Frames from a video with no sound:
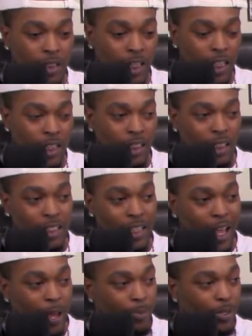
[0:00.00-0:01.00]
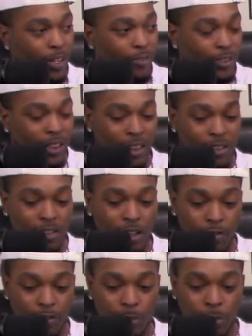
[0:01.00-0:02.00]
I think he's happy. I feel like he's
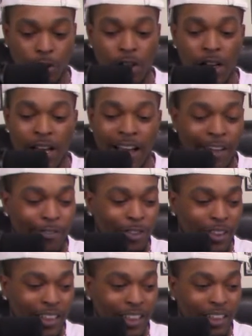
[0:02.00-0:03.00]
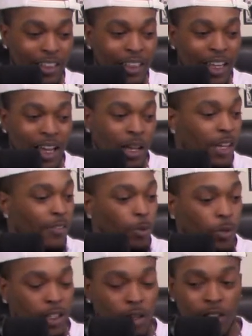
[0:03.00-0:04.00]
comfortable. I feel like he, even
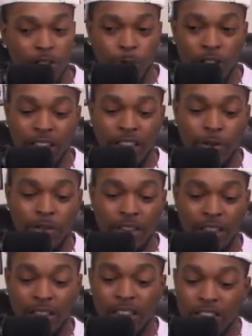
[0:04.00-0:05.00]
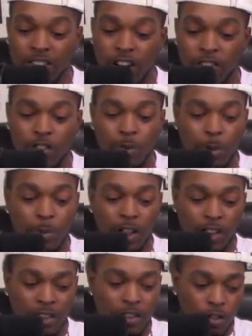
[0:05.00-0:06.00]
without his money guaranteed, he's comfortable because
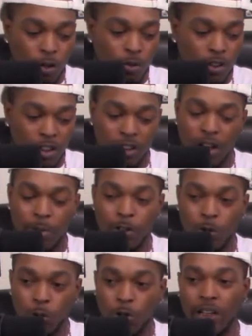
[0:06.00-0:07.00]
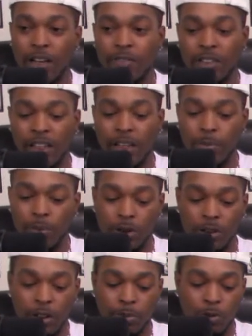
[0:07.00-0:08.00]
he knows he's coming to work every day and putting
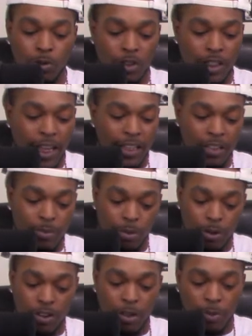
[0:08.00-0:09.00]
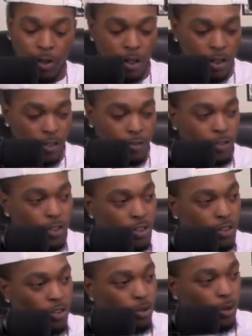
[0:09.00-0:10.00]
up those stats and putting up an efficient
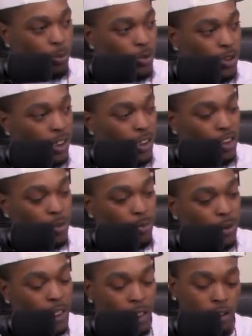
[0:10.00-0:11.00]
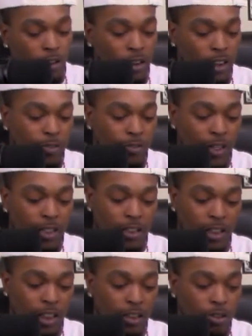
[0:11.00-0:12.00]
shooting percentage and playing good defense and
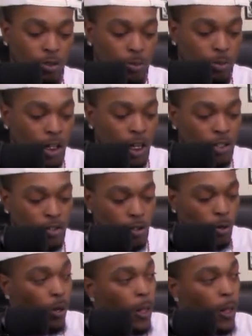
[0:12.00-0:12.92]
getting those blocks. So